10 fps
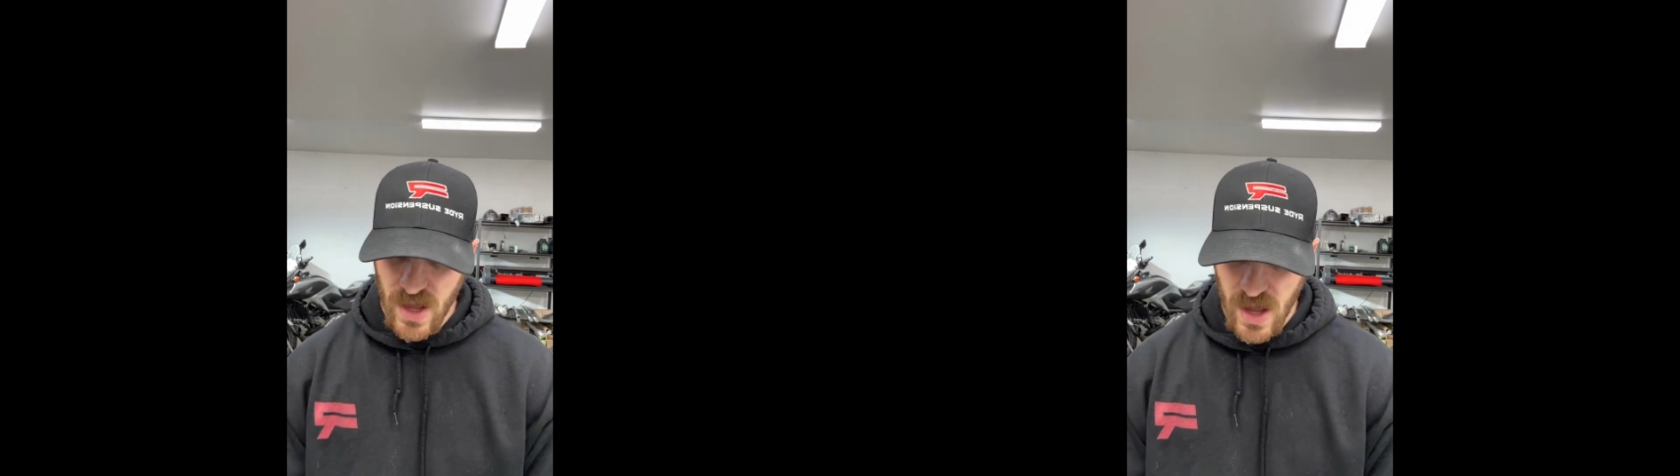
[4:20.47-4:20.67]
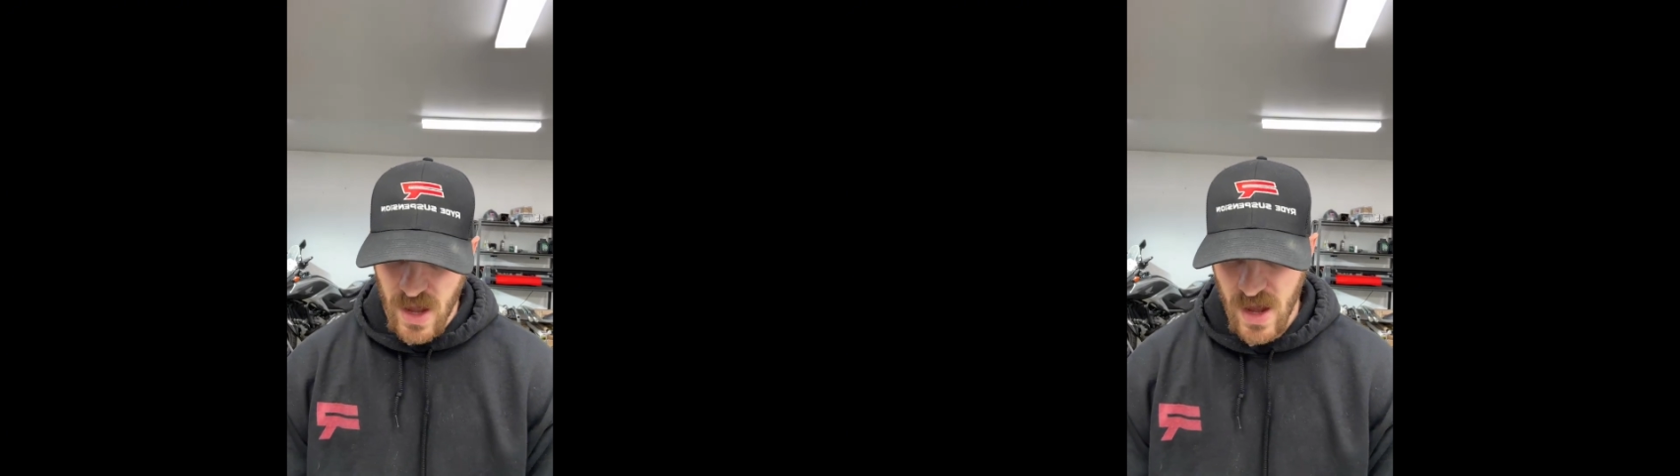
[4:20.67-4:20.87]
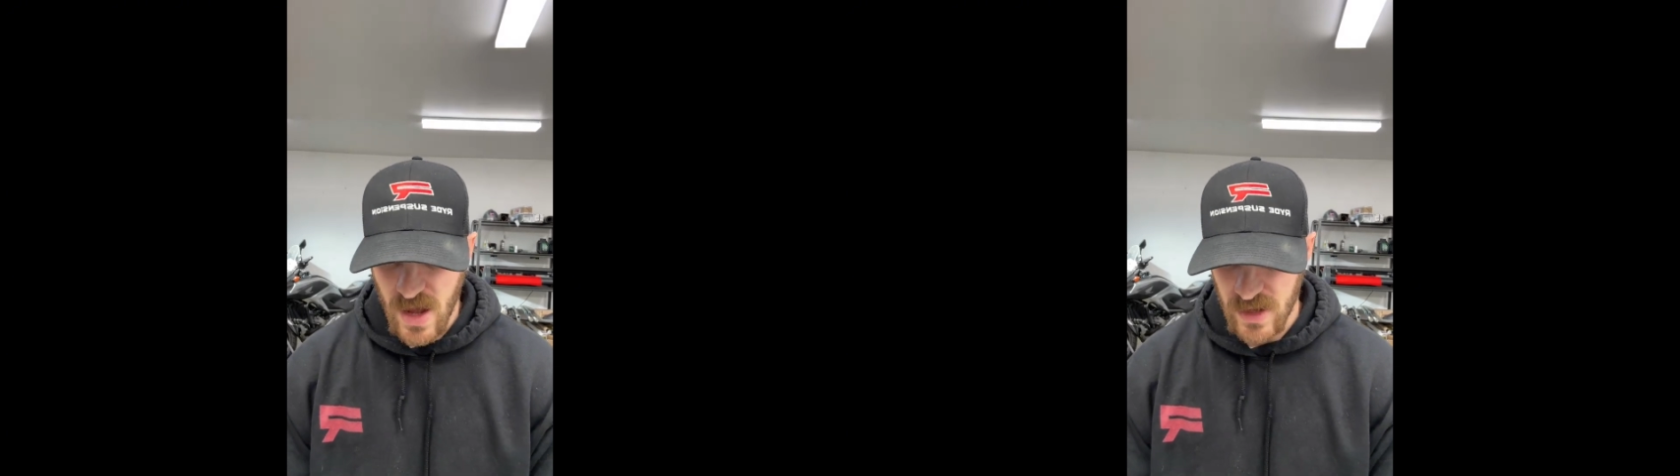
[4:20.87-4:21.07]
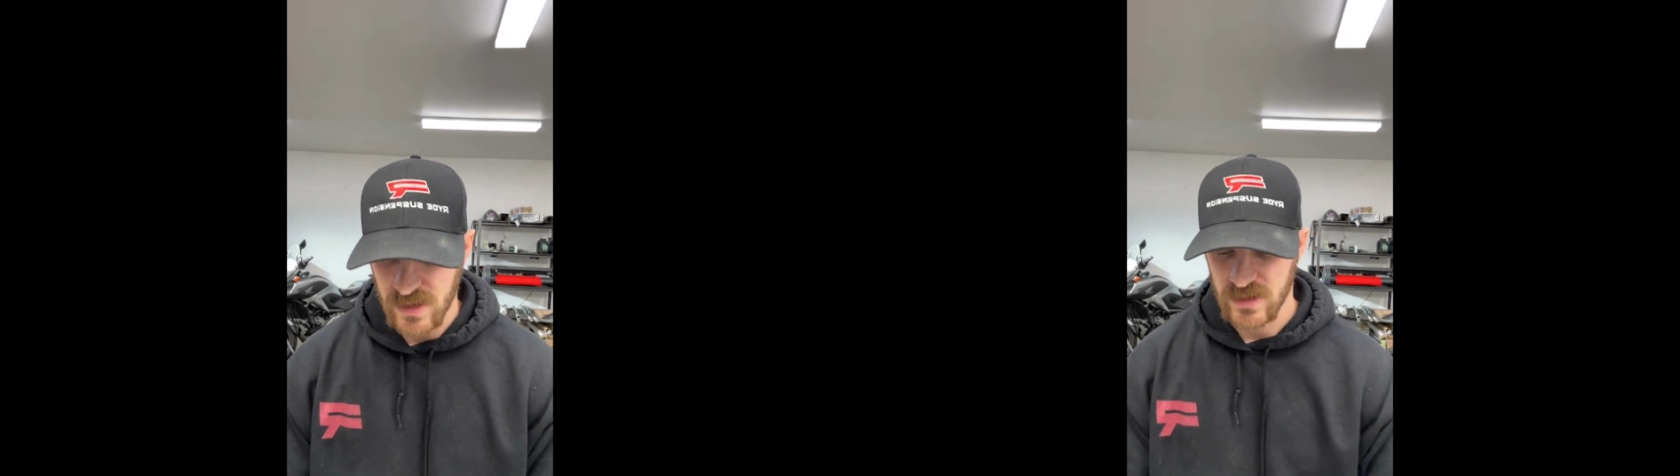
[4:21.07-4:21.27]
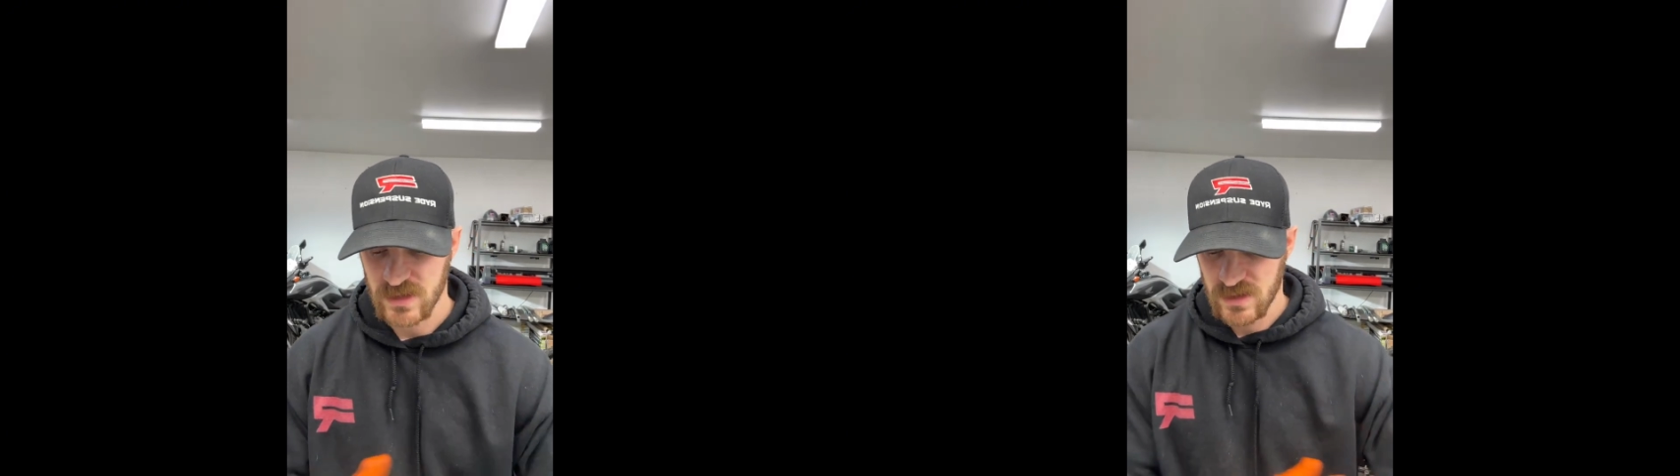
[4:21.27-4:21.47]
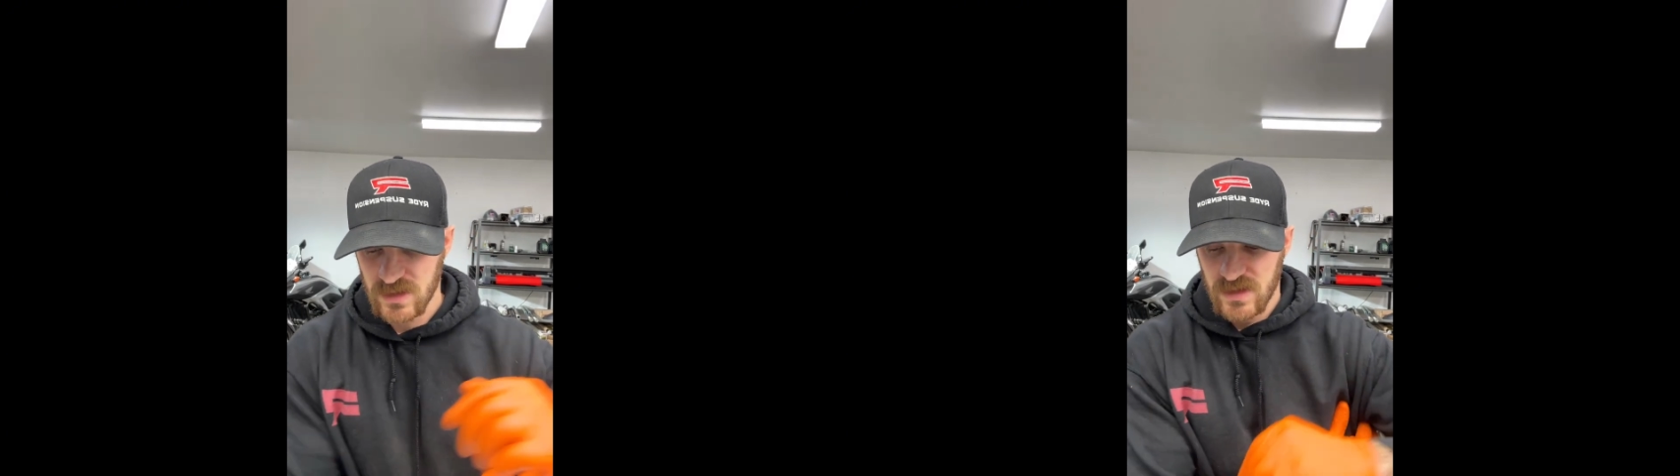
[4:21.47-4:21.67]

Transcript: And